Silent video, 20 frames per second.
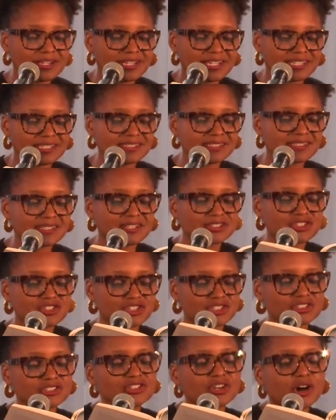in such
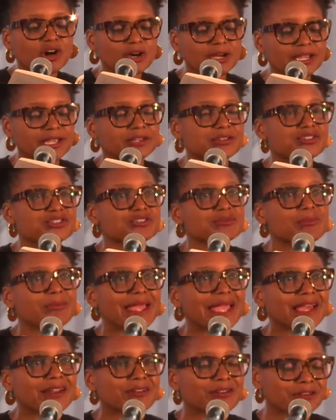doggish
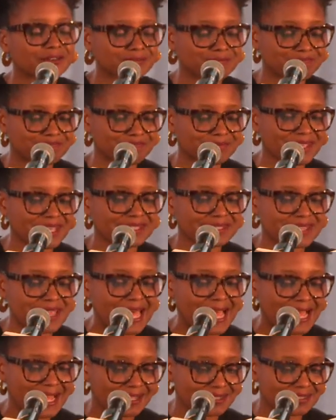manner as
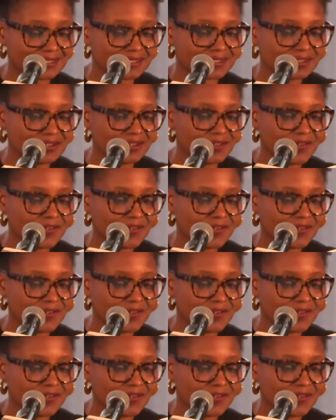that.